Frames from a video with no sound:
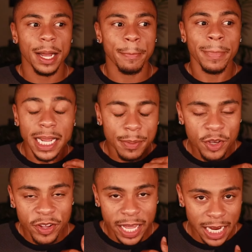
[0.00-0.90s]
my
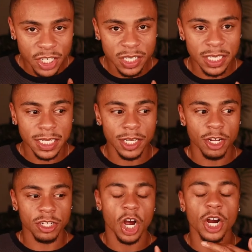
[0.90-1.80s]
communication
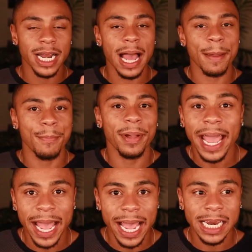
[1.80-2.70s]
skills are not
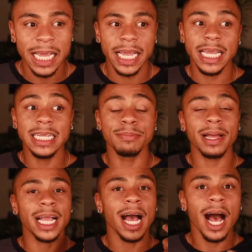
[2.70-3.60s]
bad. It's my
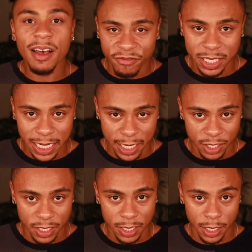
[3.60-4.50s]

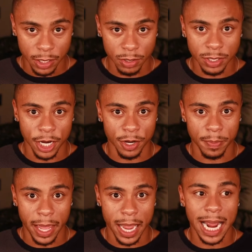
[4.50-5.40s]
confrontation skills that are
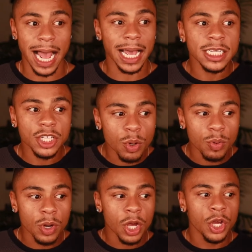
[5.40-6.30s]
bad. I don't
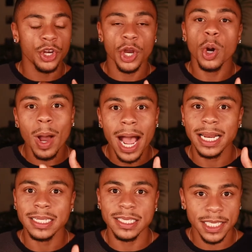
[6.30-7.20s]
know how
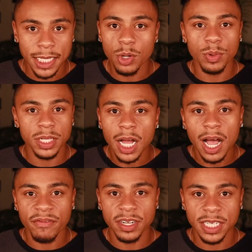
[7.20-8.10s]
to deal with
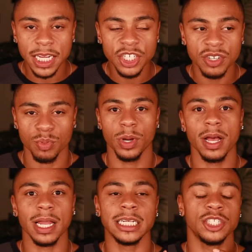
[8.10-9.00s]
confrontation
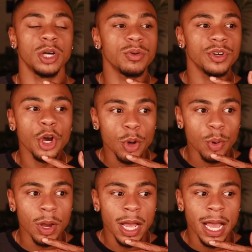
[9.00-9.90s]
well. I don't
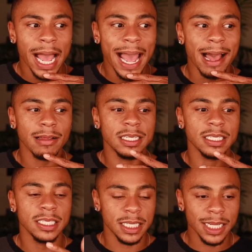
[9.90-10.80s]
know how to
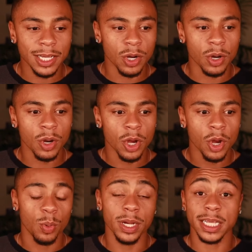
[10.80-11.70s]
deal
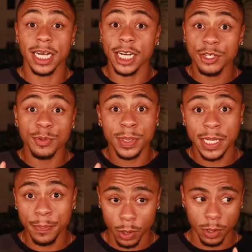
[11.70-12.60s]
with other
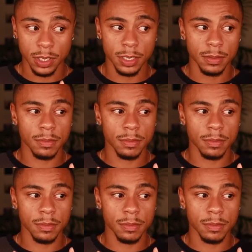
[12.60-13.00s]
people's